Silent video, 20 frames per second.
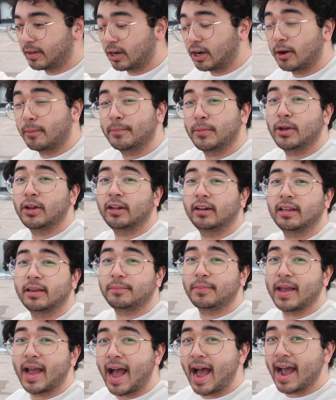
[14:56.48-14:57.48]
the community
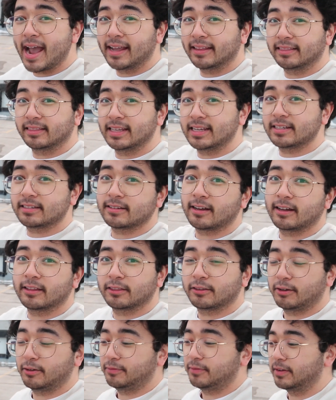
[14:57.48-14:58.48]
behind Nissan
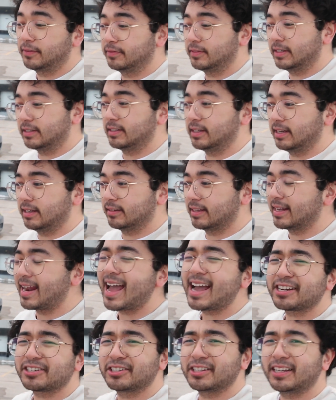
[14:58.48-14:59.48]
350Zs. And
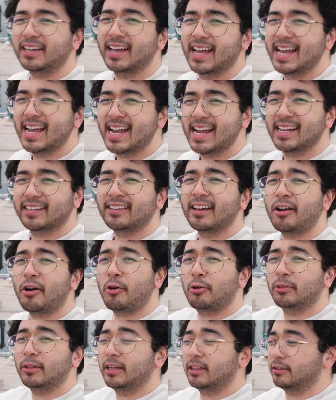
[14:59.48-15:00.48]
actually, it's not
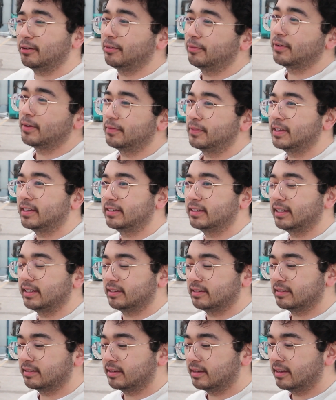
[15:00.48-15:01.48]
only
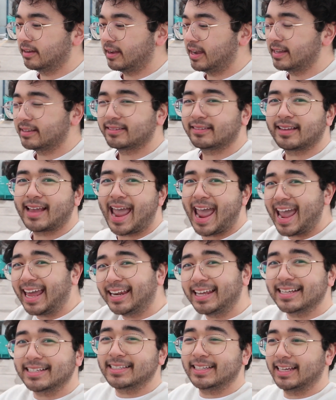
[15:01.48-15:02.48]
350Zs. It's
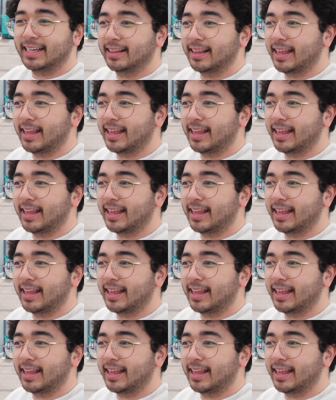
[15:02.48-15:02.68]
any Z.